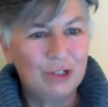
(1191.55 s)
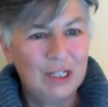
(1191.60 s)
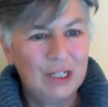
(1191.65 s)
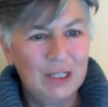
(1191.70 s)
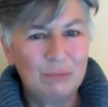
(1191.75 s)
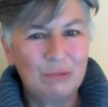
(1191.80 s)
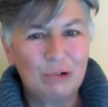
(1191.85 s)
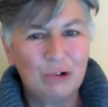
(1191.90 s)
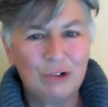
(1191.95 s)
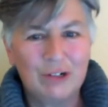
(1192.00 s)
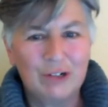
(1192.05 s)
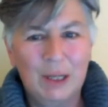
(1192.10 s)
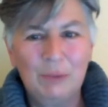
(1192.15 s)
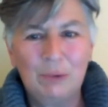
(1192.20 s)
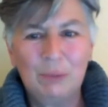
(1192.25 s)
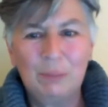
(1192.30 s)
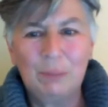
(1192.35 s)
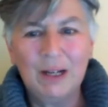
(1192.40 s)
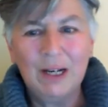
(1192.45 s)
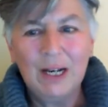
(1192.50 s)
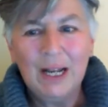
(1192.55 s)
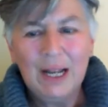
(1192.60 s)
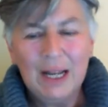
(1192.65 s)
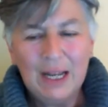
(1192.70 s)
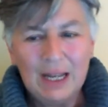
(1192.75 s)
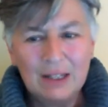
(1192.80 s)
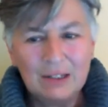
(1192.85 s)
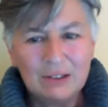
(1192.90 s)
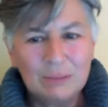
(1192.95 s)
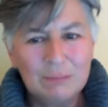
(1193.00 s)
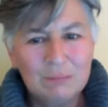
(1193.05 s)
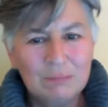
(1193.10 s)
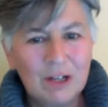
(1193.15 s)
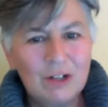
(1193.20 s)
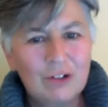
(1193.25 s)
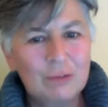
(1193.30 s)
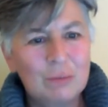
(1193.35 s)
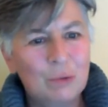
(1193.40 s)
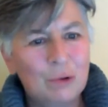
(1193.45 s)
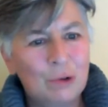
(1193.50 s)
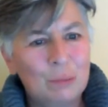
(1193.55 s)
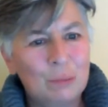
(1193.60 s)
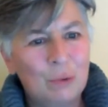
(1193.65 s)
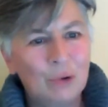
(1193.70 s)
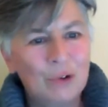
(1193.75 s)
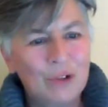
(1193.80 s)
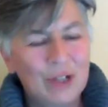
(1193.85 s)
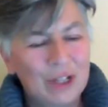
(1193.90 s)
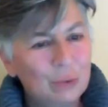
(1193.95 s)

training programs, but it's much more important.